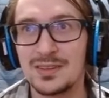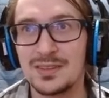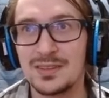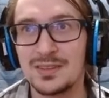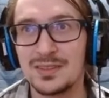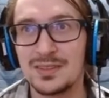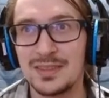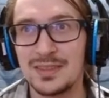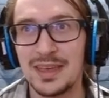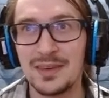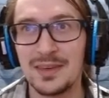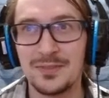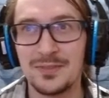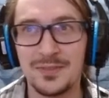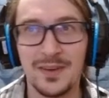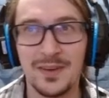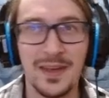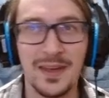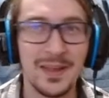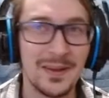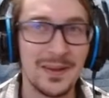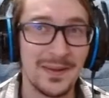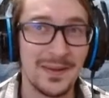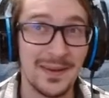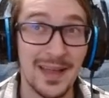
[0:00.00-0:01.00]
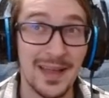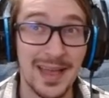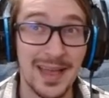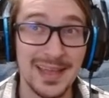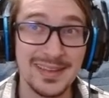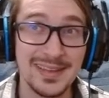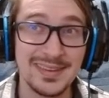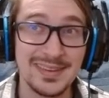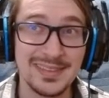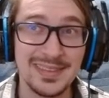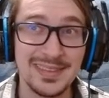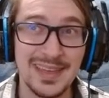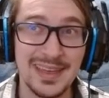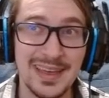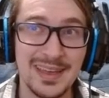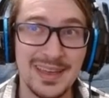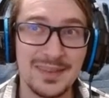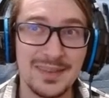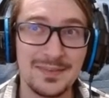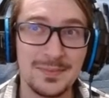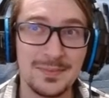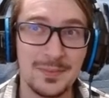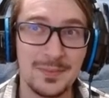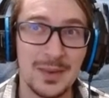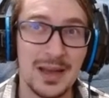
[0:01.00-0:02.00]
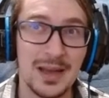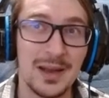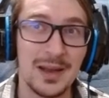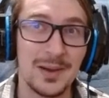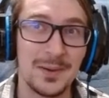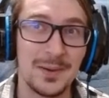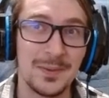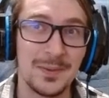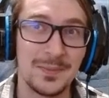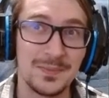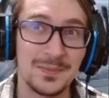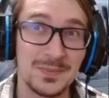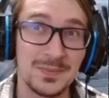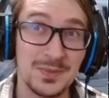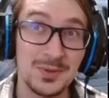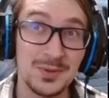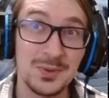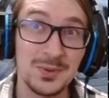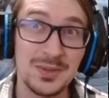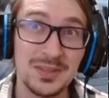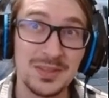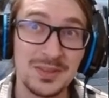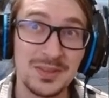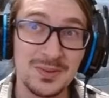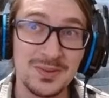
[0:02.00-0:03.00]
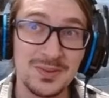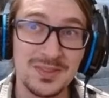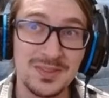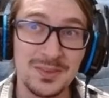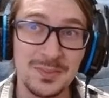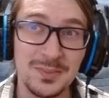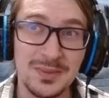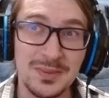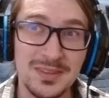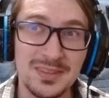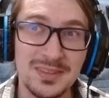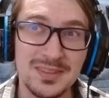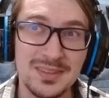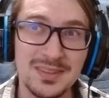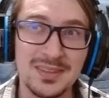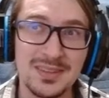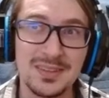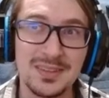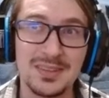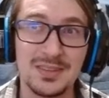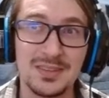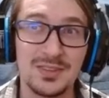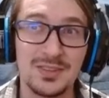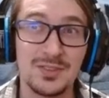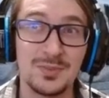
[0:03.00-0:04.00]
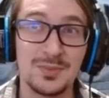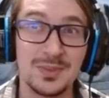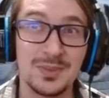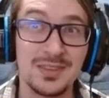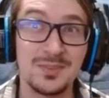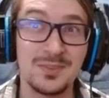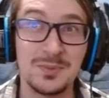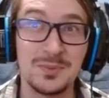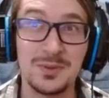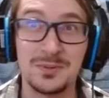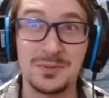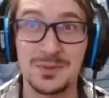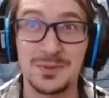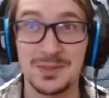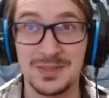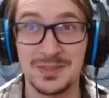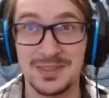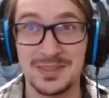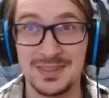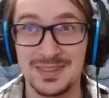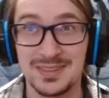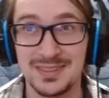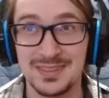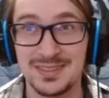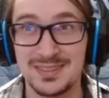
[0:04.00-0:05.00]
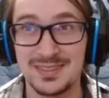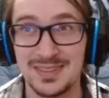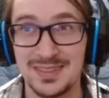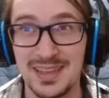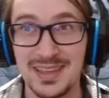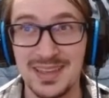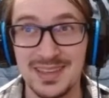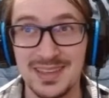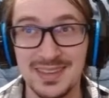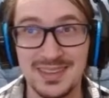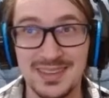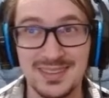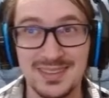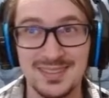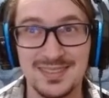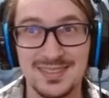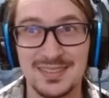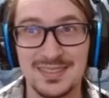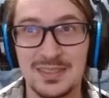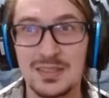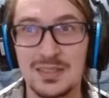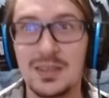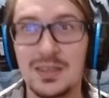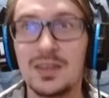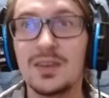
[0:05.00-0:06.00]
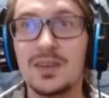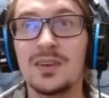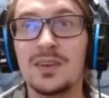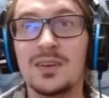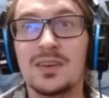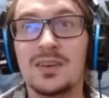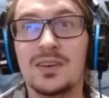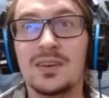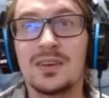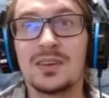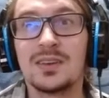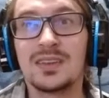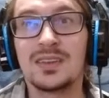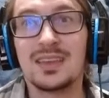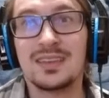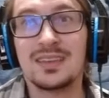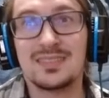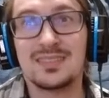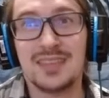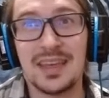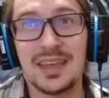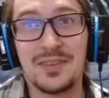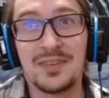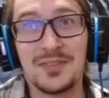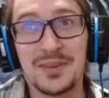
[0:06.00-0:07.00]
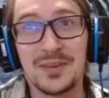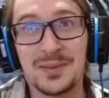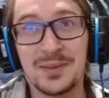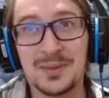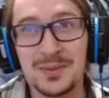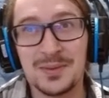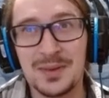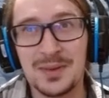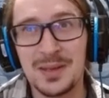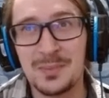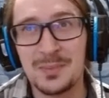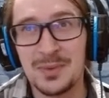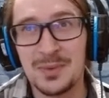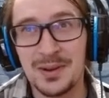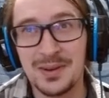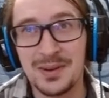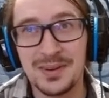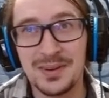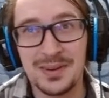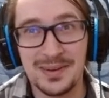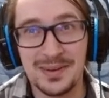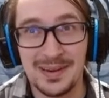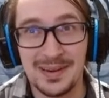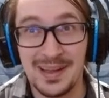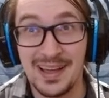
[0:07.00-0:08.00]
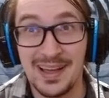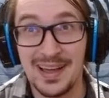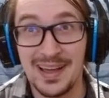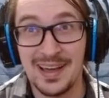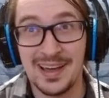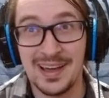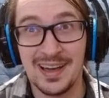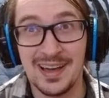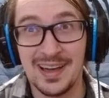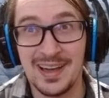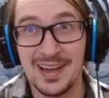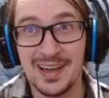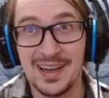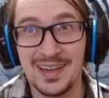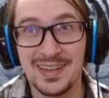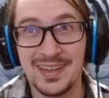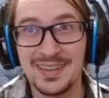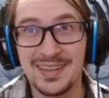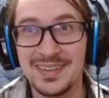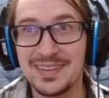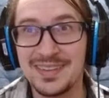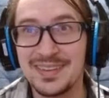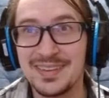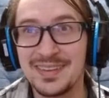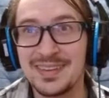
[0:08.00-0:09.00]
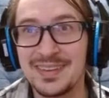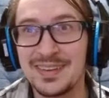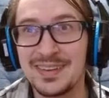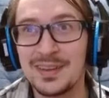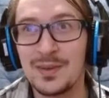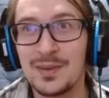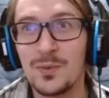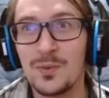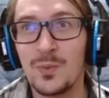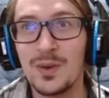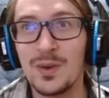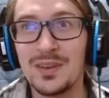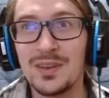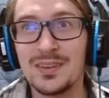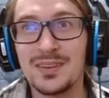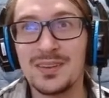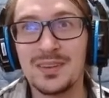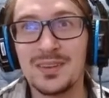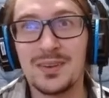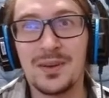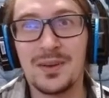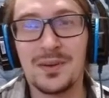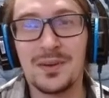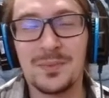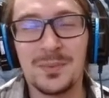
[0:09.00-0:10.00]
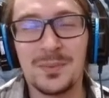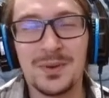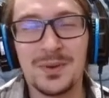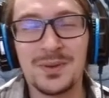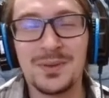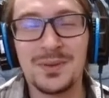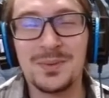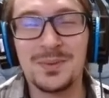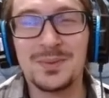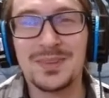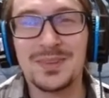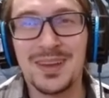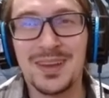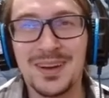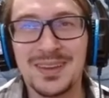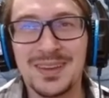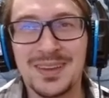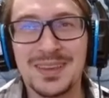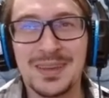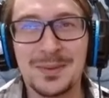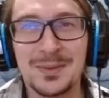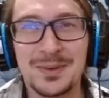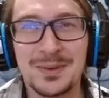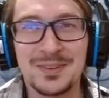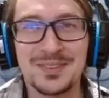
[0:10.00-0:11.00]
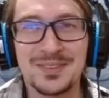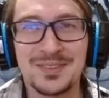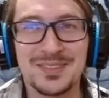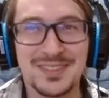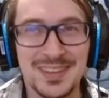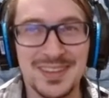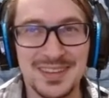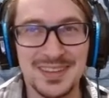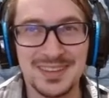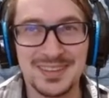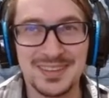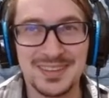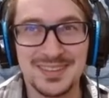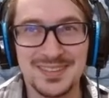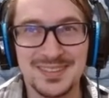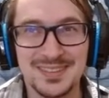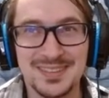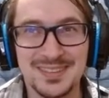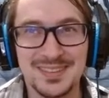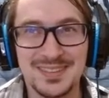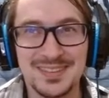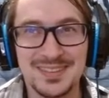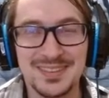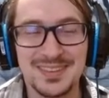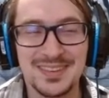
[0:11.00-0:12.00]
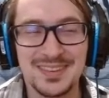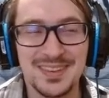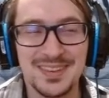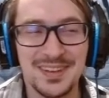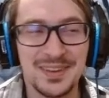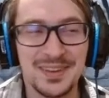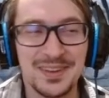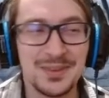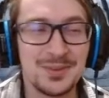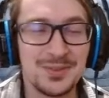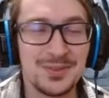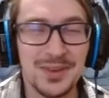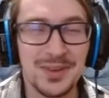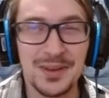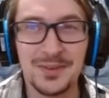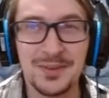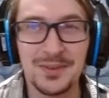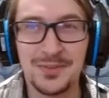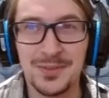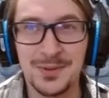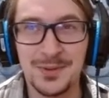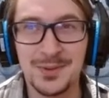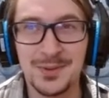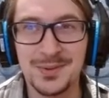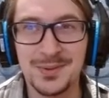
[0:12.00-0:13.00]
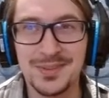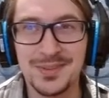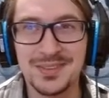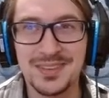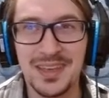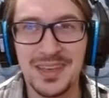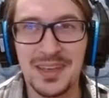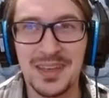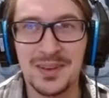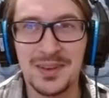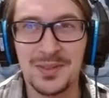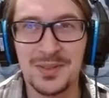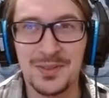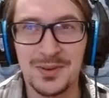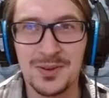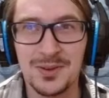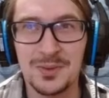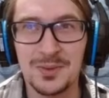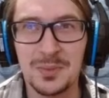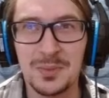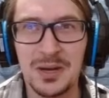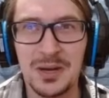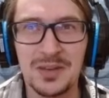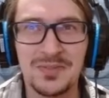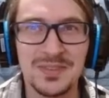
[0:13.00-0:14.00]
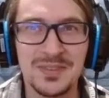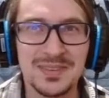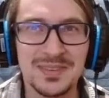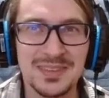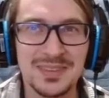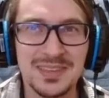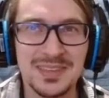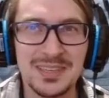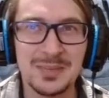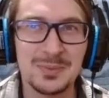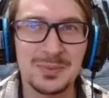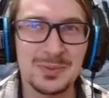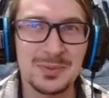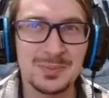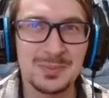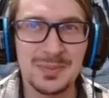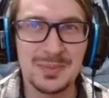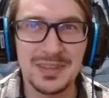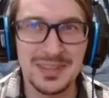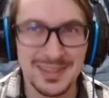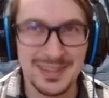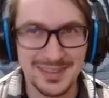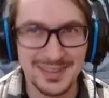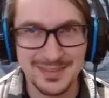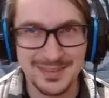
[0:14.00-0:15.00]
That fire, I did that? Wow, you can use the pin? You must be really good at psyches. Guess I found the right partner, huh? What are you talking about, psyches? Are you trying to flirt with this guy to throw him off and keep him, like,